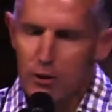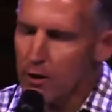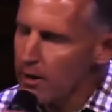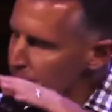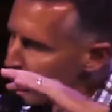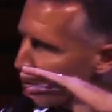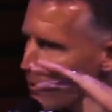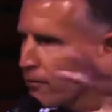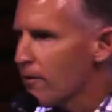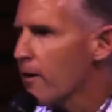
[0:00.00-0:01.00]
you don't have to
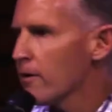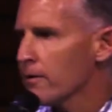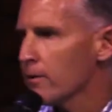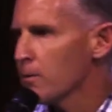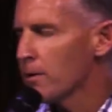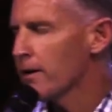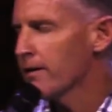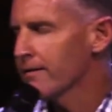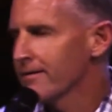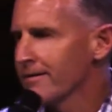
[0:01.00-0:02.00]
walk far on the water.
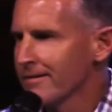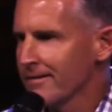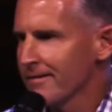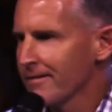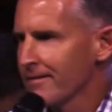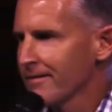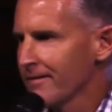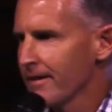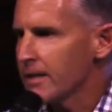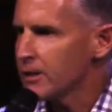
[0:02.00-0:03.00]

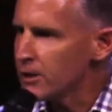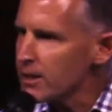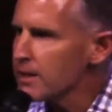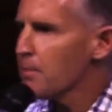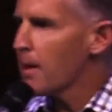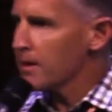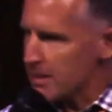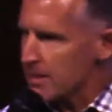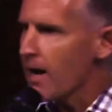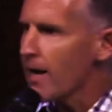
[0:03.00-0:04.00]
It's just about
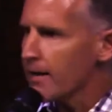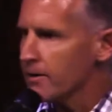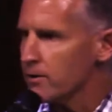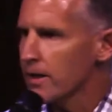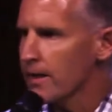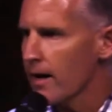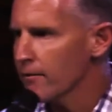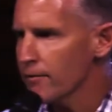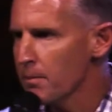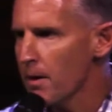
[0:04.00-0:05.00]
deciding to get out
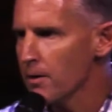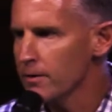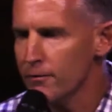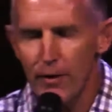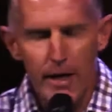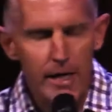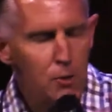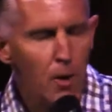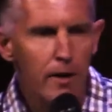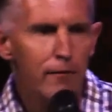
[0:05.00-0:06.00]
of the boat. And for each
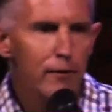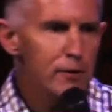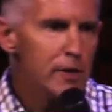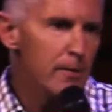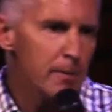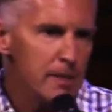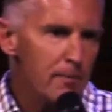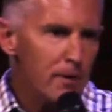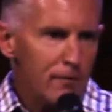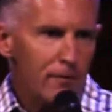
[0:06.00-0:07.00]
one of you, it's going to be
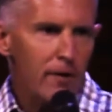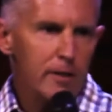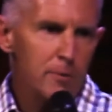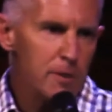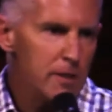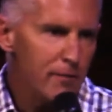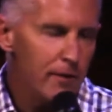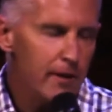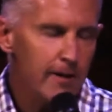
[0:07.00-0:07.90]
something very specific.